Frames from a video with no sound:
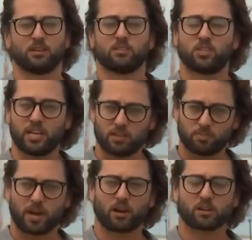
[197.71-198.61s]
Zena's
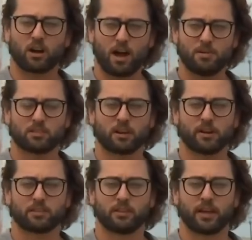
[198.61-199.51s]
been on
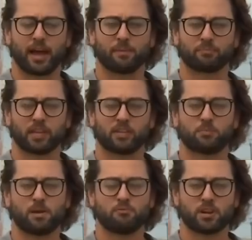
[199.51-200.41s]
commentary today, and it's
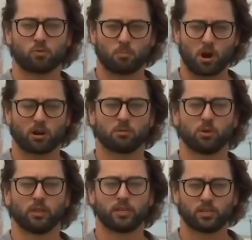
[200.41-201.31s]
been pretty
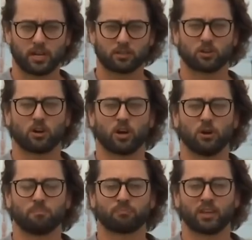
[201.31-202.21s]
remarkable listening to
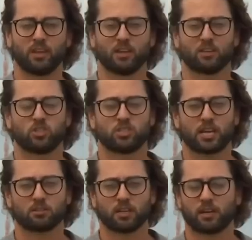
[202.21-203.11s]
her. She
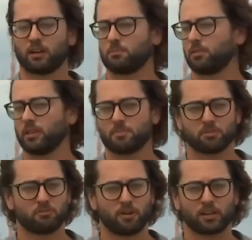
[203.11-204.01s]
sounds like a complete
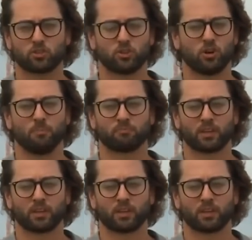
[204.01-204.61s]
professional,